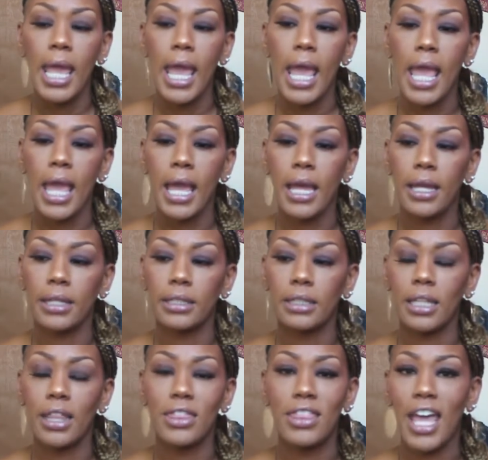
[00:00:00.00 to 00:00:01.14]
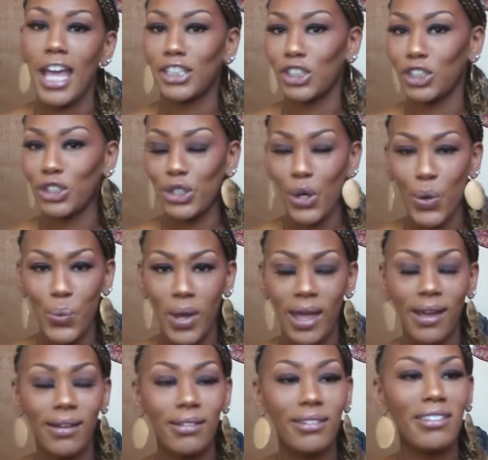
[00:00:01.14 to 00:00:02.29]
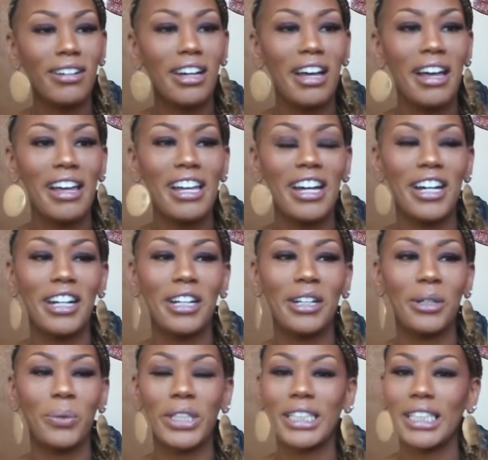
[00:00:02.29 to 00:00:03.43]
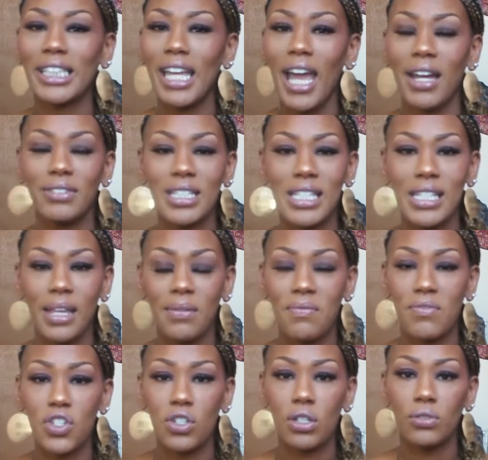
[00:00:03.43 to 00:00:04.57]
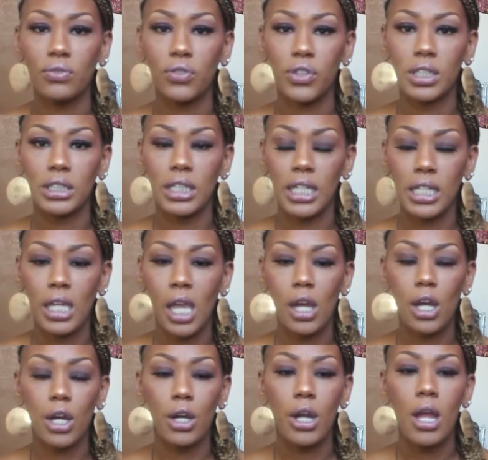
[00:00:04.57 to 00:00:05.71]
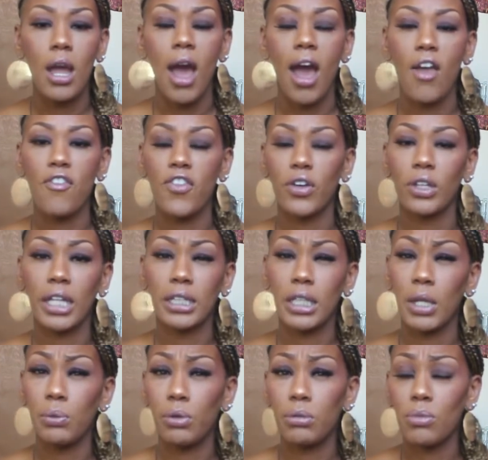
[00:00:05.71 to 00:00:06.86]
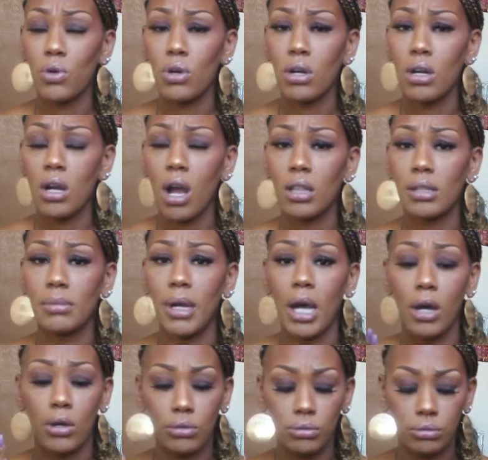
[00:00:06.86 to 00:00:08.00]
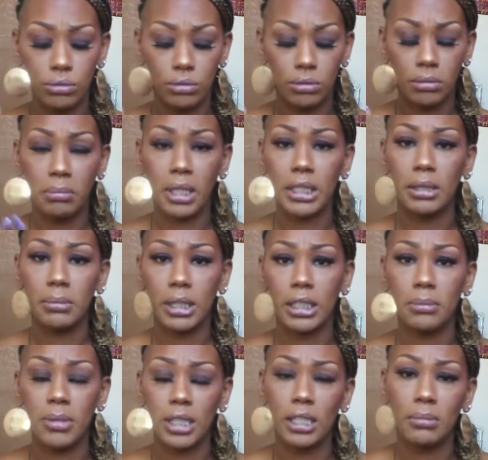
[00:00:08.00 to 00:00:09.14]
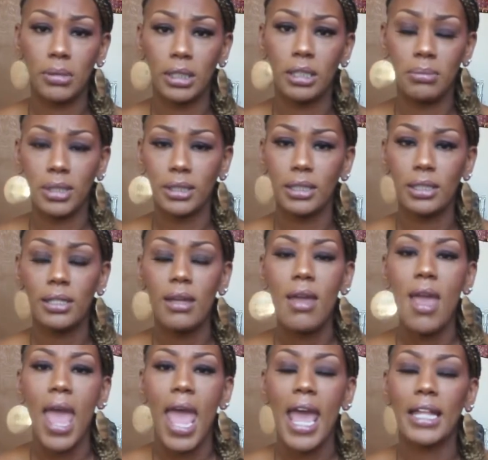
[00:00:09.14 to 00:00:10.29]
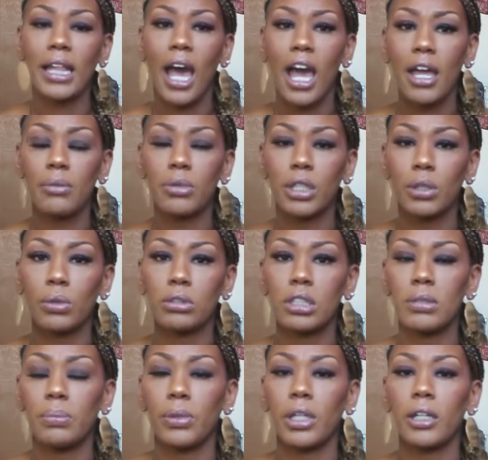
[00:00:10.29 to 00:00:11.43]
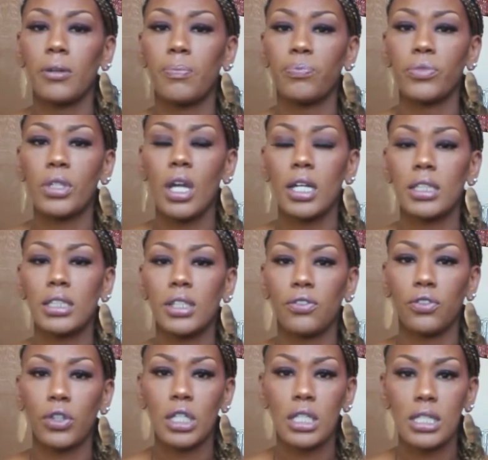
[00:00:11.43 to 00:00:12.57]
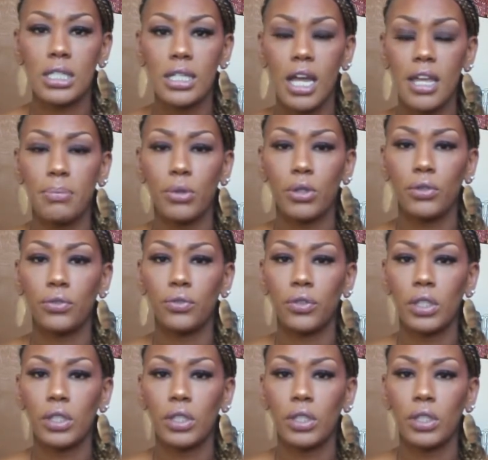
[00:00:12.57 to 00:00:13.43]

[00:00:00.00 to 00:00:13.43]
and that didn't go well. Uh, we didn't have the same vision for the daycare. I felt like they were more all about money, money, money, money, money, and I really wanted to bring a different type of